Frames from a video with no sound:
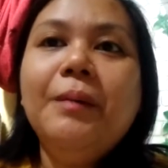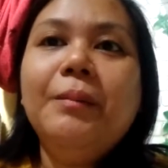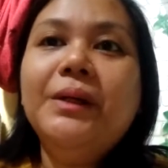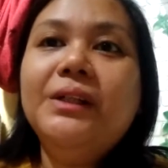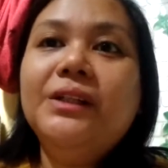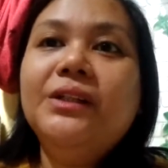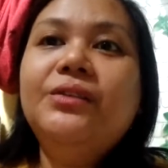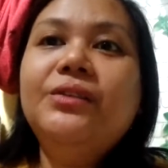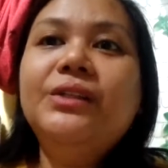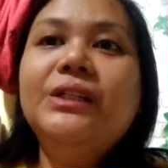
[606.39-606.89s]

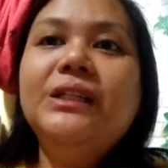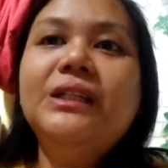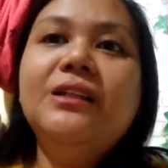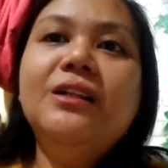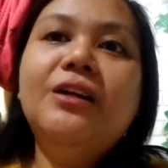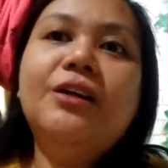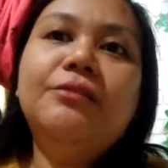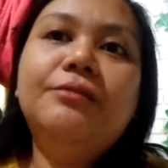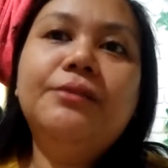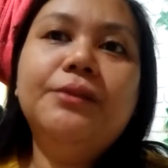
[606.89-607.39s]
but I really
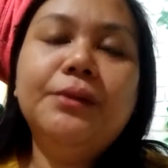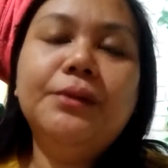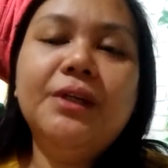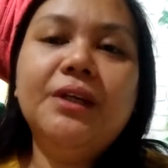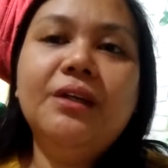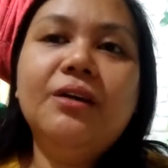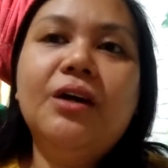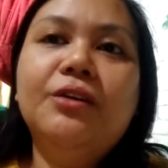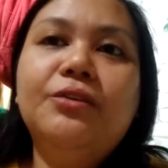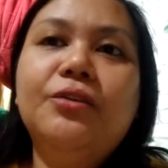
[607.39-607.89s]
love
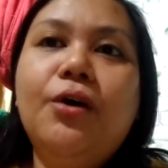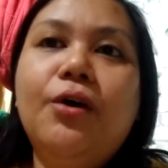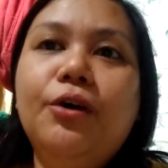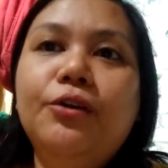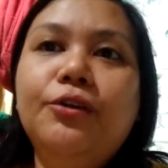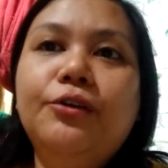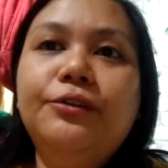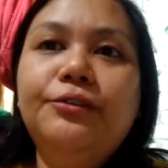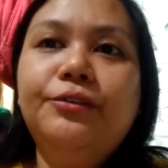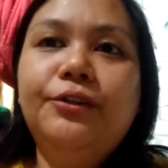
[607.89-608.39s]
looking at
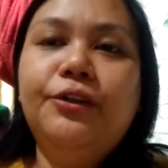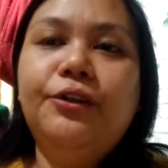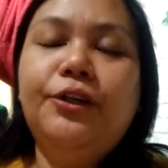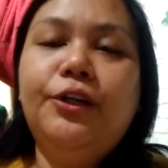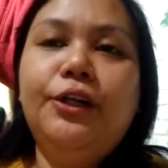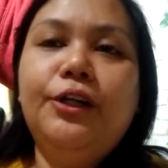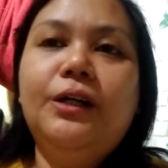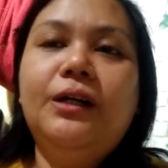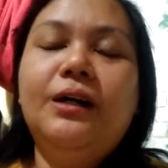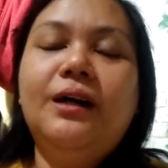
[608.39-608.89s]
all of
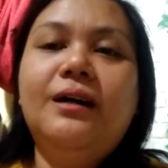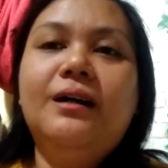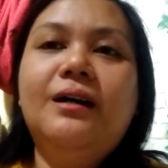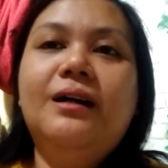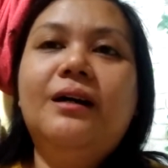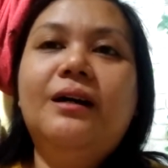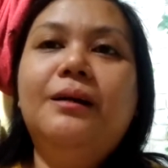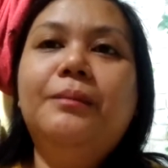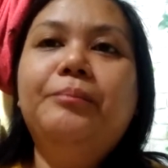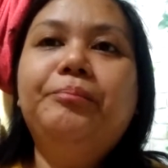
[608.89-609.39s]
her
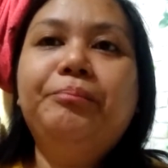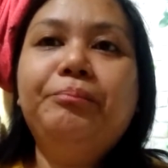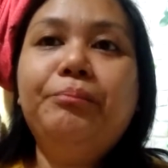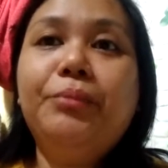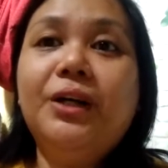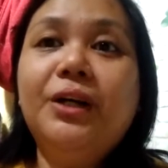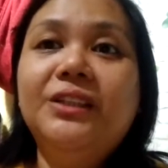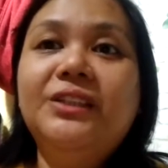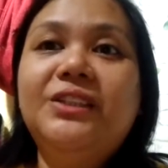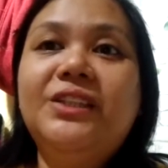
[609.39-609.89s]

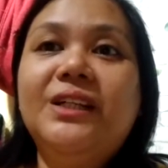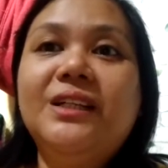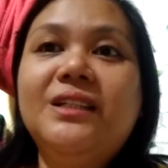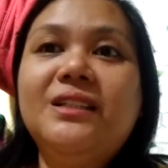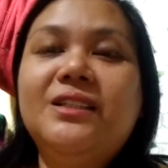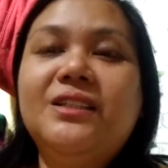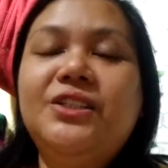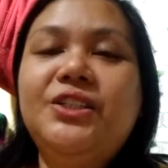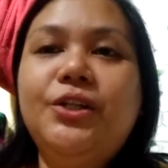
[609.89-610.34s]
projects.